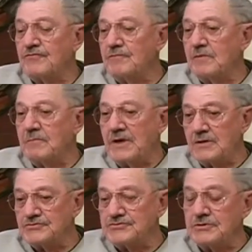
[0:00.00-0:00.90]
from the
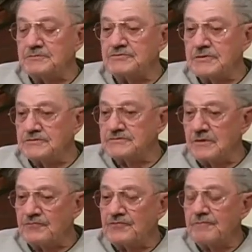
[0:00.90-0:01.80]
battleships, and
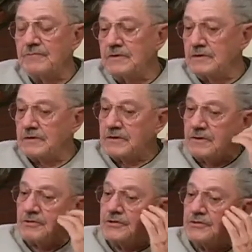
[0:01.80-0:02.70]
some from the
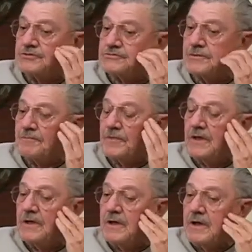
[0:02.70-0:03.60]
carriers
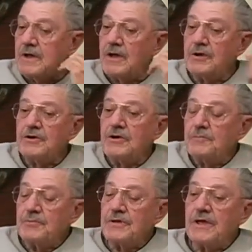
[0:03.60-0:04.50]
ended
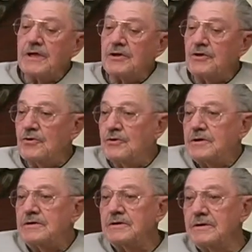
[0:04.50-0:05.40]
up at
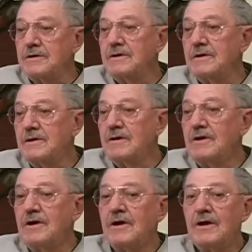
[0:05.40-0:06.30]
Kaneohe.
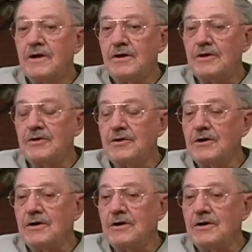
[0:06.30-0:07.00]
And